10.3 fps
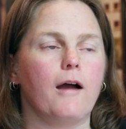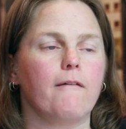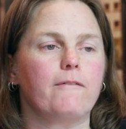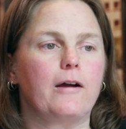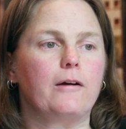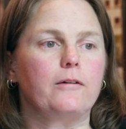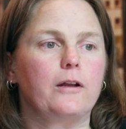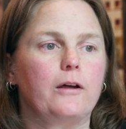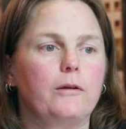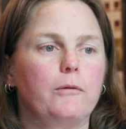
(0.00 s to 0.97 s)
I
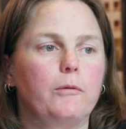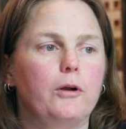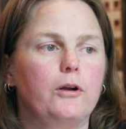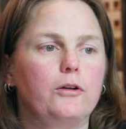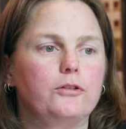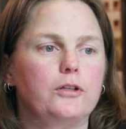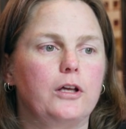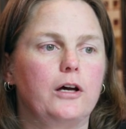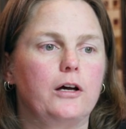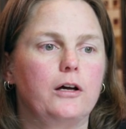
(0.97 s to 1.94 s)
found out it was.
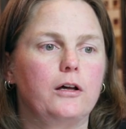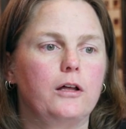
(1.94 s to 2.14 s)
Uh,